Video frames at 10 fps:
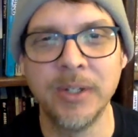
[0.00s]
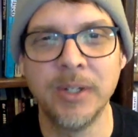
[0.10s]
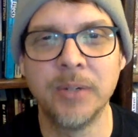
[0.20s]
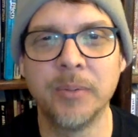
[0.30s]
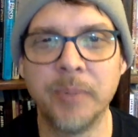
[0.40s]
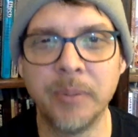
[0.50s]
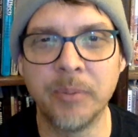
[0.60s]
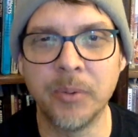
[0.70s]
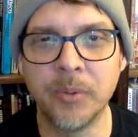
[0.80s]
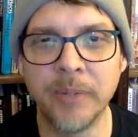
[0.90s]
where
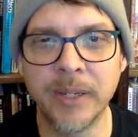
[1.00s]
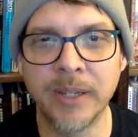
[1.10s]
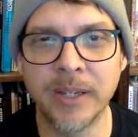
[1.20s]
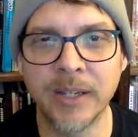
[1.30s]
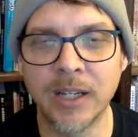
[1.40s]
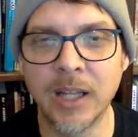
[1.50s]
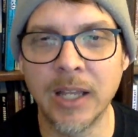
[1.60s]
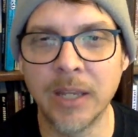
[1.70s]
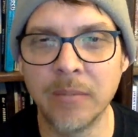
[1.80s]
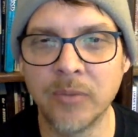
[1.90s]
people will make a
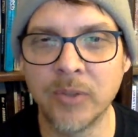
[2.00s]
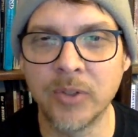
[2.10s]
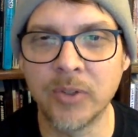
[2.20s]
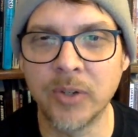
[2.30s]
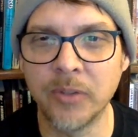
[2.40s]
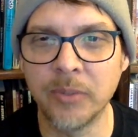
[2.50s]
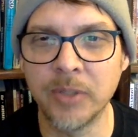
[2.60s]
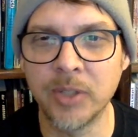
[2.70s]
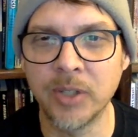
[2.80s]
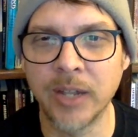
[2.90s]
claim for
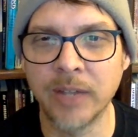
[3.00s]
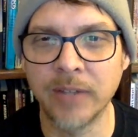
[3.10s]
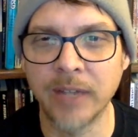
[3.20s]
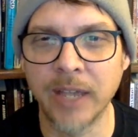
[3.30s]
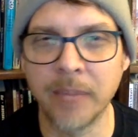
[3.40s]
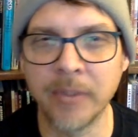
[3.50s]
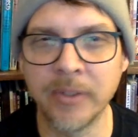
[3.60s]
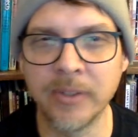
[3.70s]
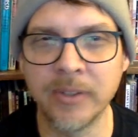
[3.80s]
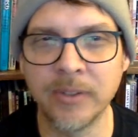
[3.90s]
transmission having
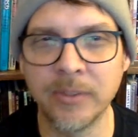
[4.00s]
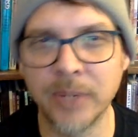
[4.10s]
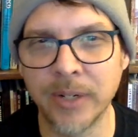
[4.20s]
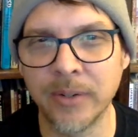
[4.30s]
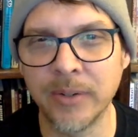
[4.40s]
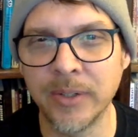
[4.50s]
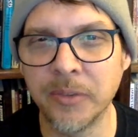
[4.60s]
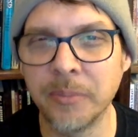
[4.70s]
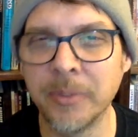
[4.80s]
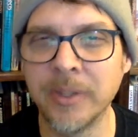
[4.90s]
happened where it's
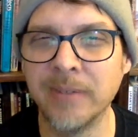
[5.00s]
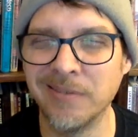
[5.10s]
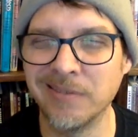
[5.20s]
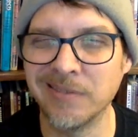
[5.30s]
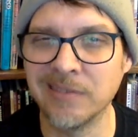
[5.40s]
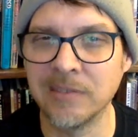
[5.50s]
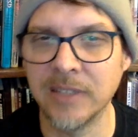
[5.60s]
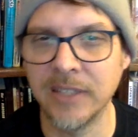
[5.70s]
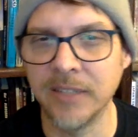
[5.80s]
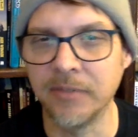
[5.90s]
a bit
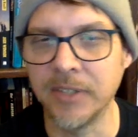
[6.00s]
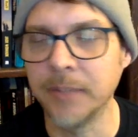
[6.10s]
iffy.